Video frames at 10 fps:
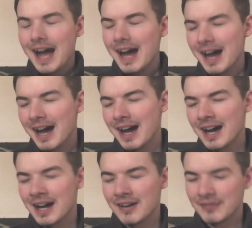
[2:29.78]

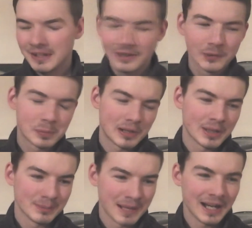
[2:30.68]
Ah, these
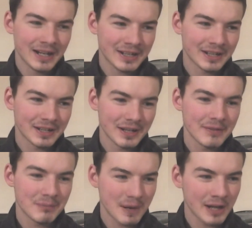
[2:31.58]
bring back
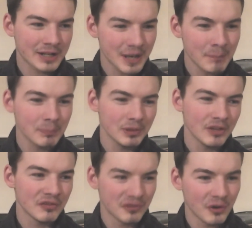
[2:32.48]
a couple
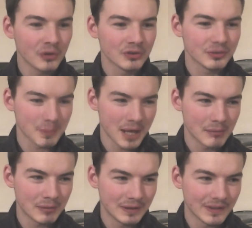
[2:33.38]
of fond
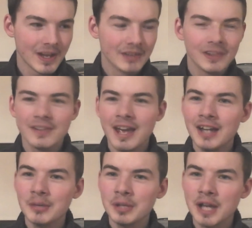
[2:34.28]
memories. Did
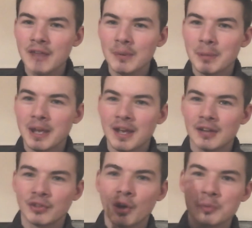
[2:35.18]
anyone have a pair
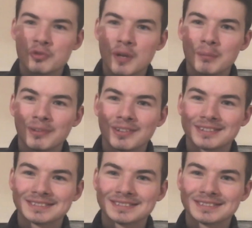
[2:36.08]
of Top Trumps?